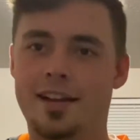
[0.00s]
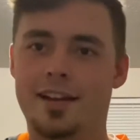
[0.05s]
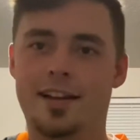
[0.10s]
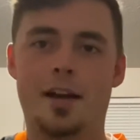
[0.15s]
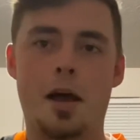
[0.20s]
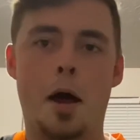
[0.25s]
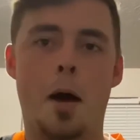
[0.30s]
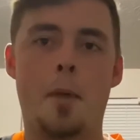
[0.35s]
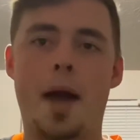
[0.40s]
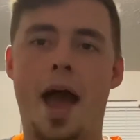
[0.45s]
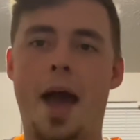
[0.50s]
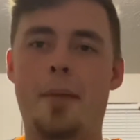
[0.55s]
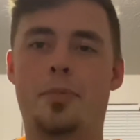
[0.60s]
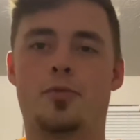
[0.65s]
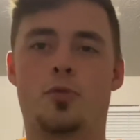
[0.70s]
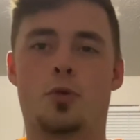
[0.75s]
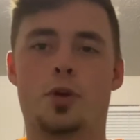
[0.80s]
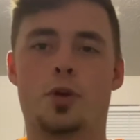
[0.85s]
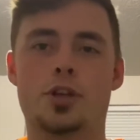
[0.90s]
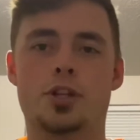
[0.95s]
I'm happy
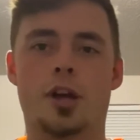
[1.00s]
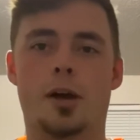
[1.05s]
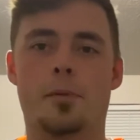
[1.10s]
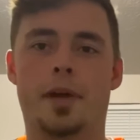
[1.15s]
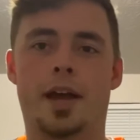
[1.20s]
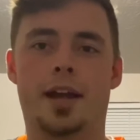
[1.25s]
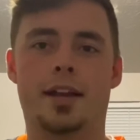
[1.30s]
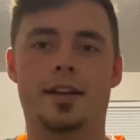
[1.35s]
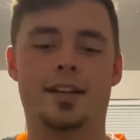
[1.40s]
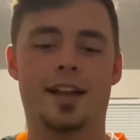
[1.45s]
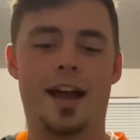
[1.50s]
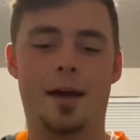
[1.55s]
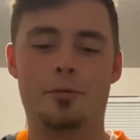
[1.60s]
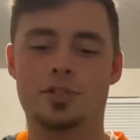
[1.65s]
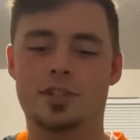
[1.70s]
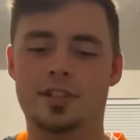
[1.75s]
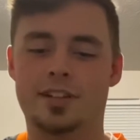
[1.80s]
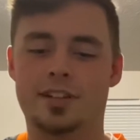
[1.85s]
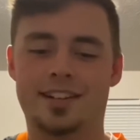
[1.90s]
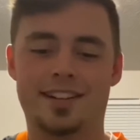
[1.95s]
for you, Joe, man. That
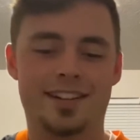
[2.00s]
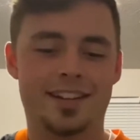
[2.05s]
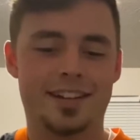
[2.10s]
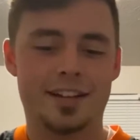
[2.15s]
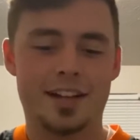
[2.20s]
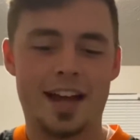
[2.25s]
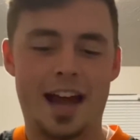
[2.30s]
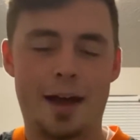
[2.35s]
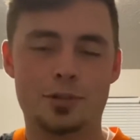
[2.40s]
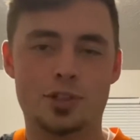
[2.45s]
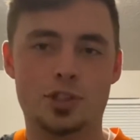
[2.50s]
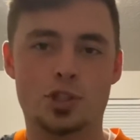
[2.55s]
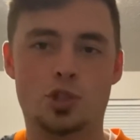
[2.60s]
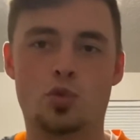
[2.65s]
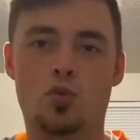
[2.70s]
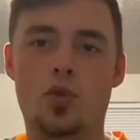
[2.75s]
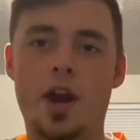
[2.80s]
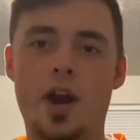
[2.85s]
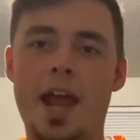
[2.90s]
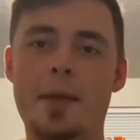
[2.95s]
was a
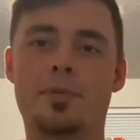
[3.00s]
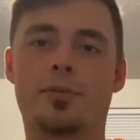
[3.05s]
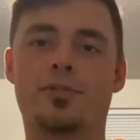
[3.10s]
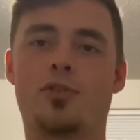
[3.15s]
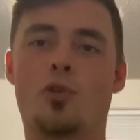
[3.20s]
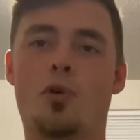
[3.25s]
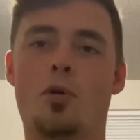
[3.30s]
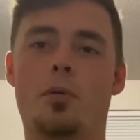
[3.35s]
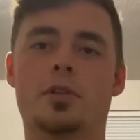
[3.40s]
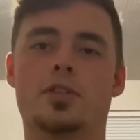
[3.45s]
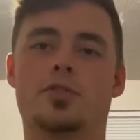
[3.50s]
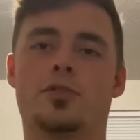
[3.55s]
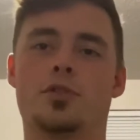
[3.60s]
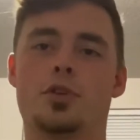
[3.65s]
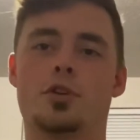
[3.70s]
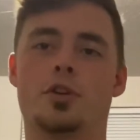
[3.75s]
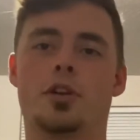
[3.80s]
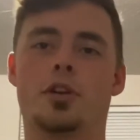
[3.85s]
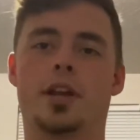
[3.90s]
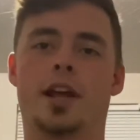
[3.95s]
great performance for
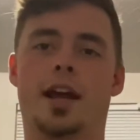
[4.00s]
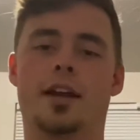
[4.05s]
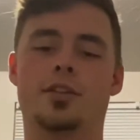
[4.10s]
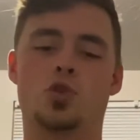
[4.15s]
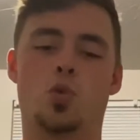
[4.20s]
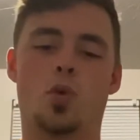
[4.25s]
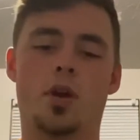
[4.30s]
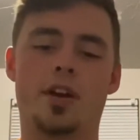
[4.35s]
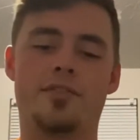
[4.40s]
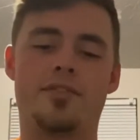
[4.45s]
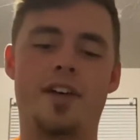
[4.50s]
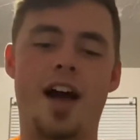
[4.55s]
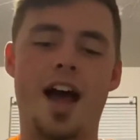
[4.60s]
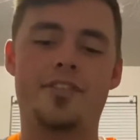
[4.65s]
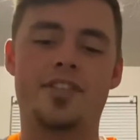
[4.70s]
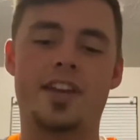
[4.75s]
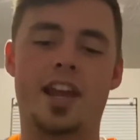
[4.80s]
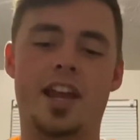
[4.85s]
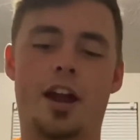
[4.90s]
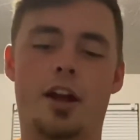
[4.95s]
you today.
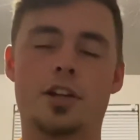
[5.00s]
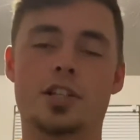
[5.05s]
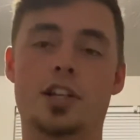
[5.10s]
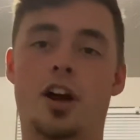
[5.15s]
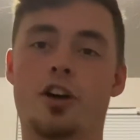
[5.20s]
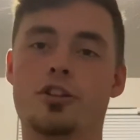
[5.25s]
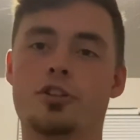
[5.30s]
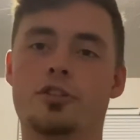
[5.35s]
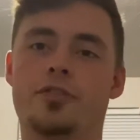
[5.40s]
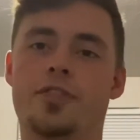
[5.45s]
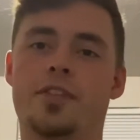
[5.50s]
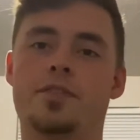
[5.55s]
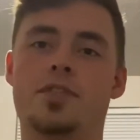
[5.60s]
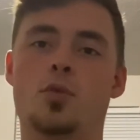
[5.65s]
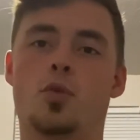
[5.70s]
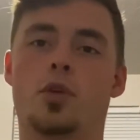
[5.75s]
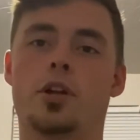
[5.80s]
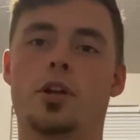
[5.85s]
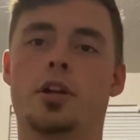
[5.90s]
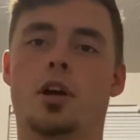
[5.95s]
25 carries,
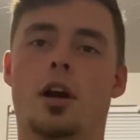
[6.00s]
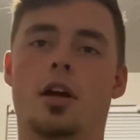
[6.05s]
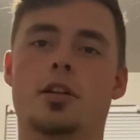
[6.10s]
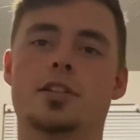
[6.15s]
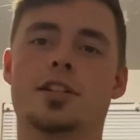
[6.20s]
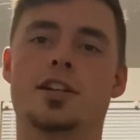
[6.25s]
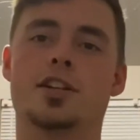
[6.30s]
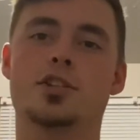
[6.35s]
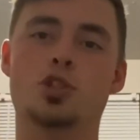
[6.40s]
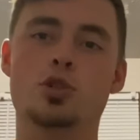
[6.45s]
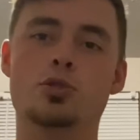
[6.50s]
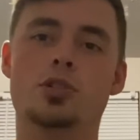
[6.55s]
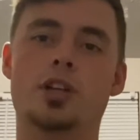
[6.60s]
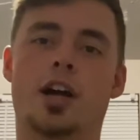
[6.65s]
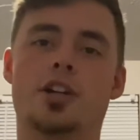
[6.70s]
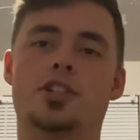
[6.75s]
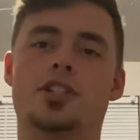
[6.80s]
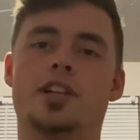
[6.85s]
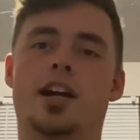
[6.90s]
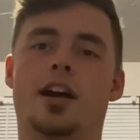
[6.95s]
151 yards, 2
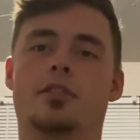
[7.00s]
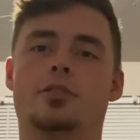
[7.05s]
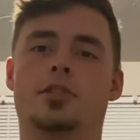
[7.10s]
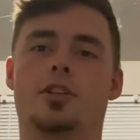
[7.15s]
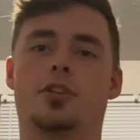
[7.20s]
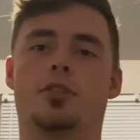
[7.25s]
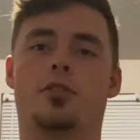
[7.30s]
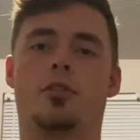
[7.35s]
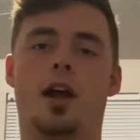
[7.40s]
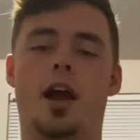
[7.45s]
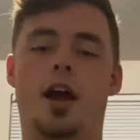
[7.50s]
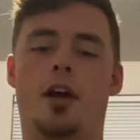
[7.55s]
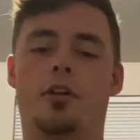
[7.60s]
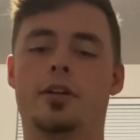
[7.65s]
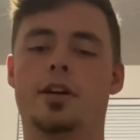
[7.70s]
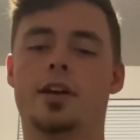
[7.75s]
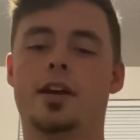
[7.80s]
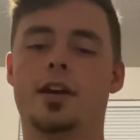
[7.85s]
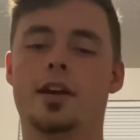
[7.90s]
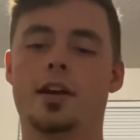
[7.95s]
touchdowns on the ground.
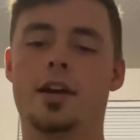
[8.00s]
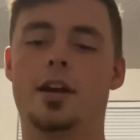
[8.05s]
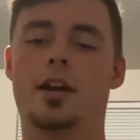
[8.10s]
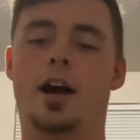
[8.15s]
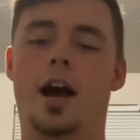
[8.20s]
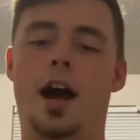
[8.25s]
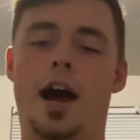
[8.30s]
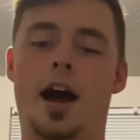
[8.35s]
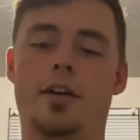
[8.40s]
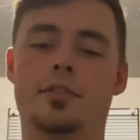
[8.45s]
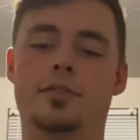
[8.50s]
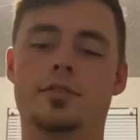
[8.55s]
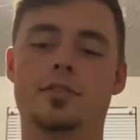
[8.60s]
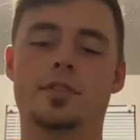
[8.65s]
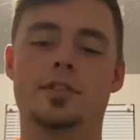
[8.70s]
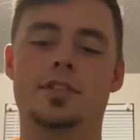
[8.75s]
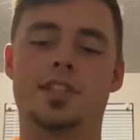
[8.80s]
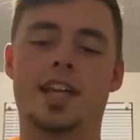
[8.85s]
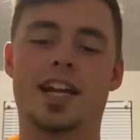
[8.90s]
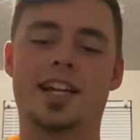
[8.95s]

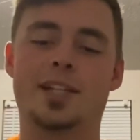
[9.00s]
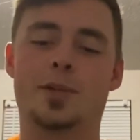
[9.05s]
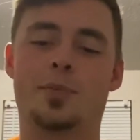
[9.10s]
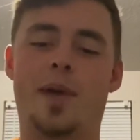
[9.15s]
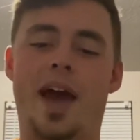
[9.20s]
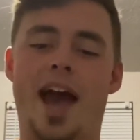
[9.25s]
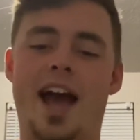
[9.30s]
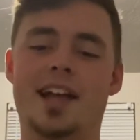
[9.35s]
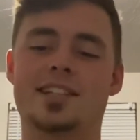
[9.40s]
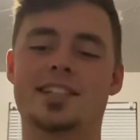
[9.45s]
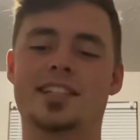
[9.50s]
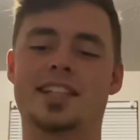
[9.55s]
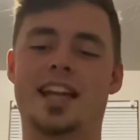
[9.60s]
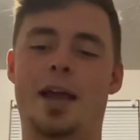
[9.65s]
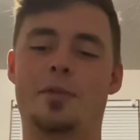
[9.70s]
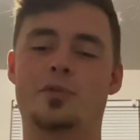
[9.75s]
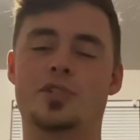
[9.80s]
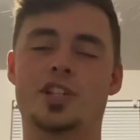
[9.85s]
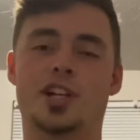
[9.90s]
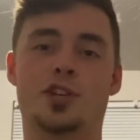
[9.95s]
Taking it to the passing
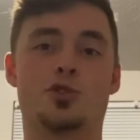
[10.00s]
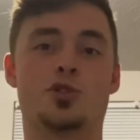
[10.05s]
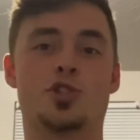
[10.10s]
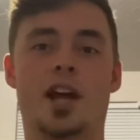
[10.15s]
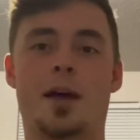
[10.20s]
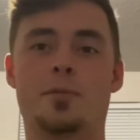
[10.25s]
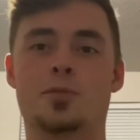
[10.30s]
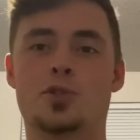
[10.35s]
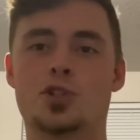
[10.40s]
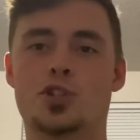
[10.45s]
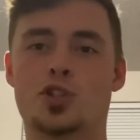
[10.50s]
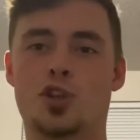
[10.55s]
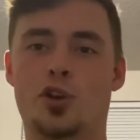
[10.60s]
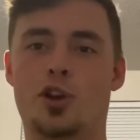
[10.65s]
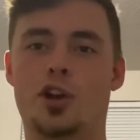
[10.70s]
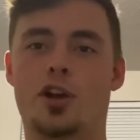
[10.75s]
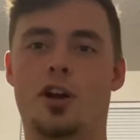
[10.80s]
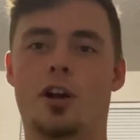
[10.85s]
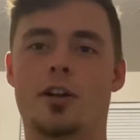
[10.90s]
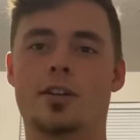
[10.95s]
game, 6 receptions,
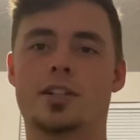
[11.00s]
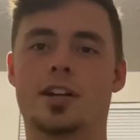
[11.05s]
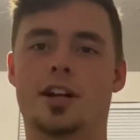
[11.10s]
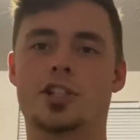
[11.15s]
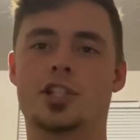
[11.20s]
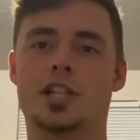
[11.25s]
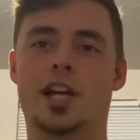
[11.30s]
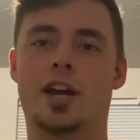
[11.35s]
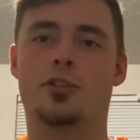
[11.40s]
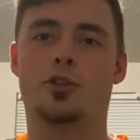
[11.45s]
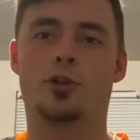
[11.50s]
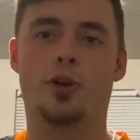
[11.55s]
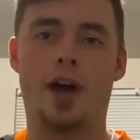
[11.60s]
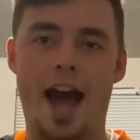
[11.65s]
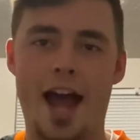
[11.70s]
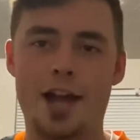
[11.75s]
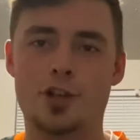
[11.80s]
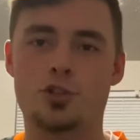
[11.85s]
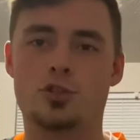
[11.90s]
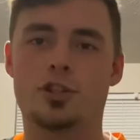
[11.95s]
30-yard and touchdown. A little
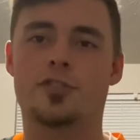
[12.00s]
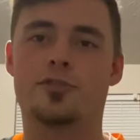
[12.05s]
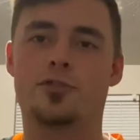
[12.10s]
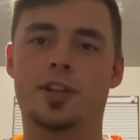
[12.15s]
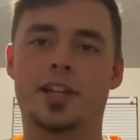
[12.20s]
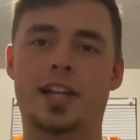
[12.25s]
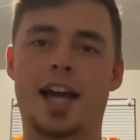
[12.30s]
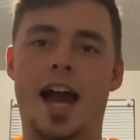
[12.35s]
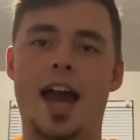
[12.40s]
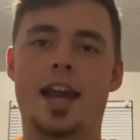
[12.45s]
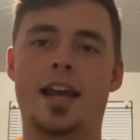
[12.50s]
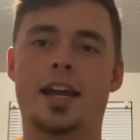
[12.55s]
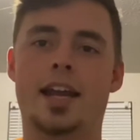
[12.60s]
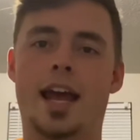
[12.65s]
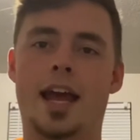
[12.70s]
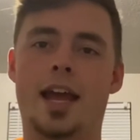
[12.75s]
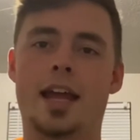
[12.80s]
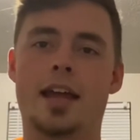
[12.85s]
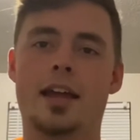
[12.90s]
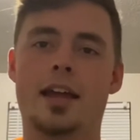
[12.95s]
hat trick for the guy today.